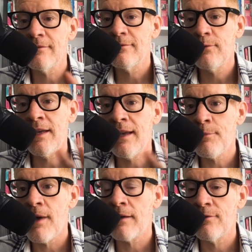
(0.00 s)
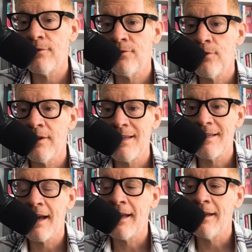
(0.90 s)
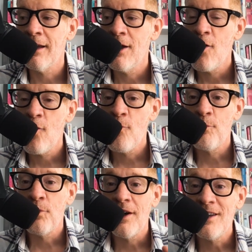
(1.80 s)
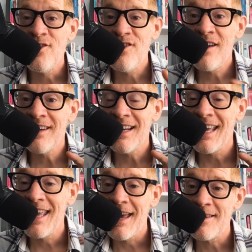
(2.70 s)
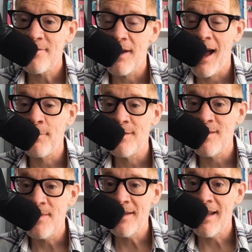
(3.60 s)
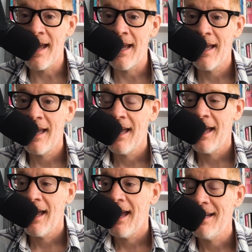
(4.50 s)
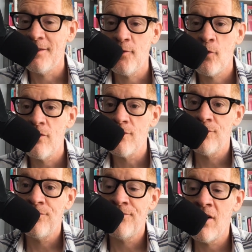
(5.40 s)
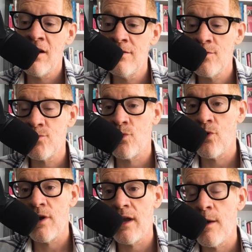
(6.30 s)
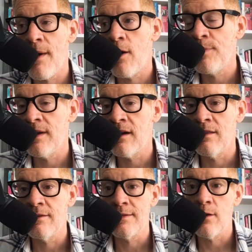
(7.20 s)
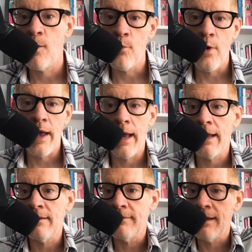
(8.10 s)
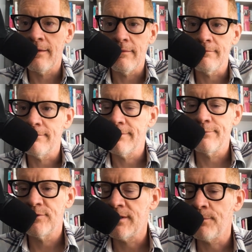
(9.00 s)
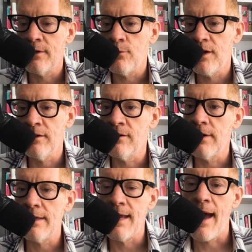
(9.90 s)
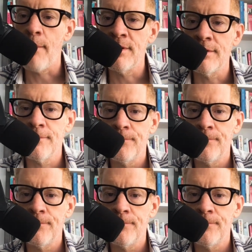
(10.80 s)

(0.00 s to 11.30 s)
we can get back to your story in a second, but you're never going to guess what happened to me today." And he told this fun story about being on the subway and something weird and crazy happened.